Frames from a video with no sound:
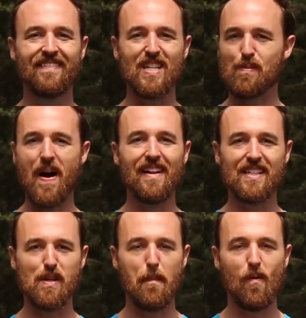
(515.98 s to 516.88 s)
the
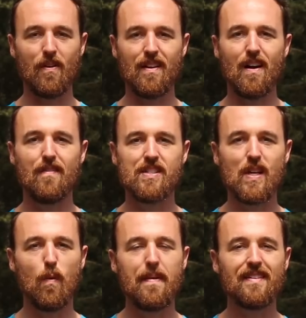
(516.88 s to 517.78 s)
smiling's important, and all of a
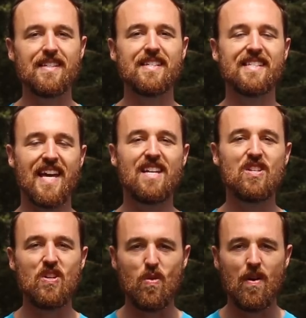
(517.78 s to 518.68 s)
sudden we'll be able to send
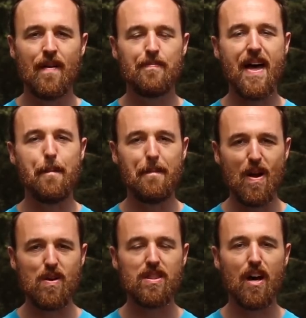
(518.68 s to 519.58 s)
you that
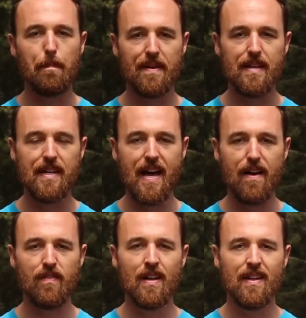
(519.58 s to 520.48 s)
marathon
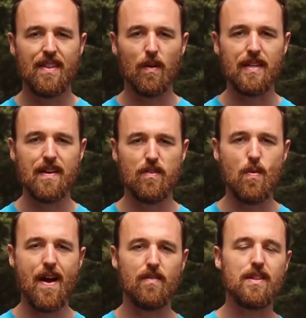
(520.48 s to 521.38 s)
PDF that'll give
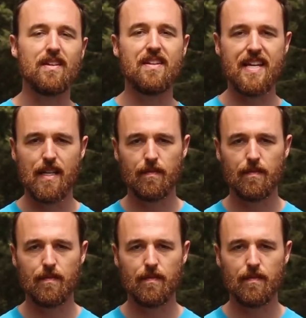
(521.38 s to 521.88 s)
you everything you need.